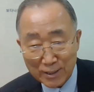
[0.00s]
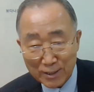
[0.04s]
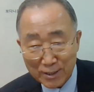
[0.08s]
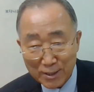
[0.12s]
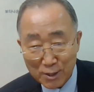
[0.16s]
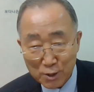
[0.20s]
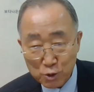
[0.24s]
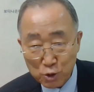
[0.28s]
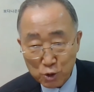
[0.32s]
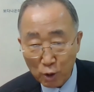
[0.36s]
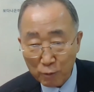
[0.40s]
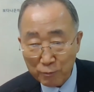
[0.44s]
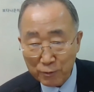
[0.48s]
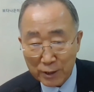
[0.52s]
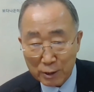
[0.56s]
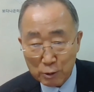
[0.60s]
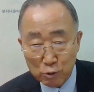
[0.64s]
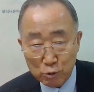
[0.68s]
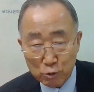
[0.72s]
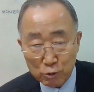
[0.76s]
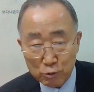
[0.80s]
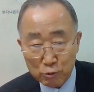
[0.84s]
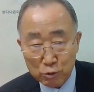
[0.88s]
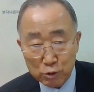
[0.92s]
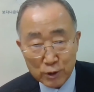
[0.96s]
Soviet,
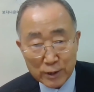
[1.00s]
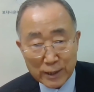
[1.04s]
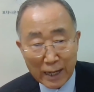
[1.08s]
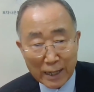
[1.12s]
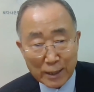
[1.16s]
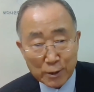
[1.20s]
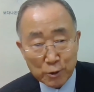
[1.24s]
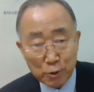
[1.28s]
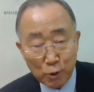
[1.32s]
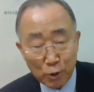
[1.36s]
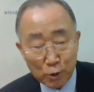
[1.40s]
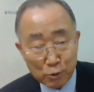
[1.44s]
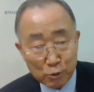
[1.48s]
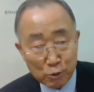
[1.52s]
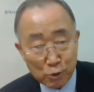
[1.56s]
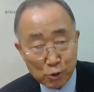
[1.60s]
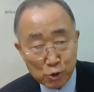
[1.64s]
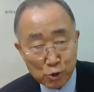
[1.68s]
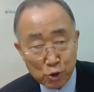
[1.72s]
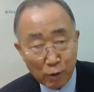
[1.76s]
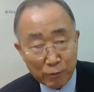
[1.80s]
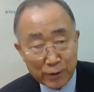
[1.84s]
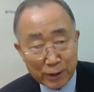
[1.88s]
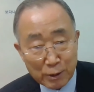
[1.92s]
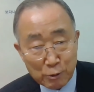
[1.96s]
you could not go to
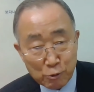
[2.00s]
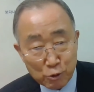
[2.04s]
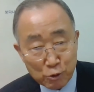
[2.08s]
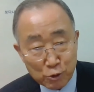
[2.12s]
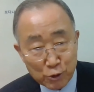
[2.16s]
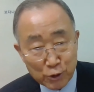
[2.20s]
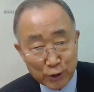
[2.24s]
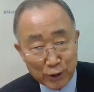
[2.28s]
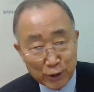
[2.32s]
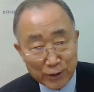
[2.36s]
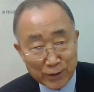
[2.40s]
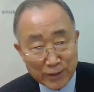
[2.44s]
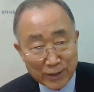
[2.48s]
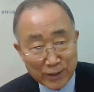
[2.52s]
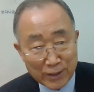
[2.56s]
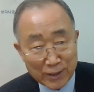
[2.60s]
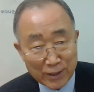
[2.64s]
Soviet Union